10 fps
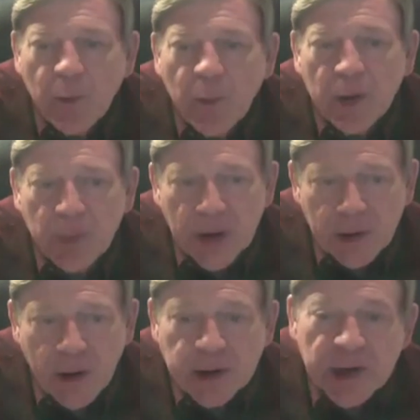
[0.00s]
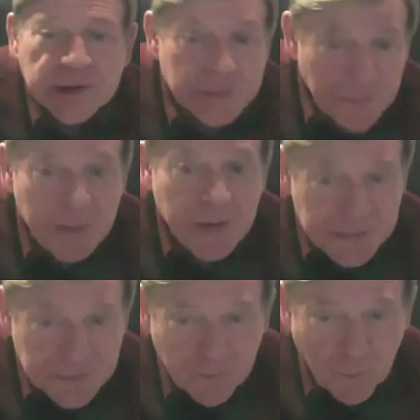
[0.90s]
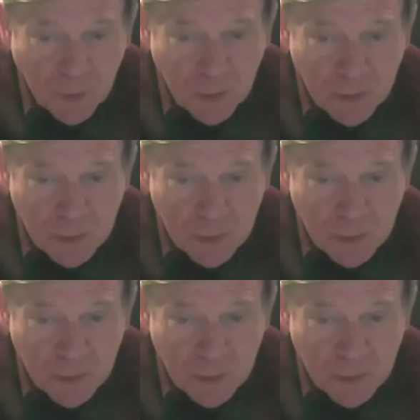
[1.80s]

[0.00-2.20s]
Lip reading: But by context, maybe it's a 4.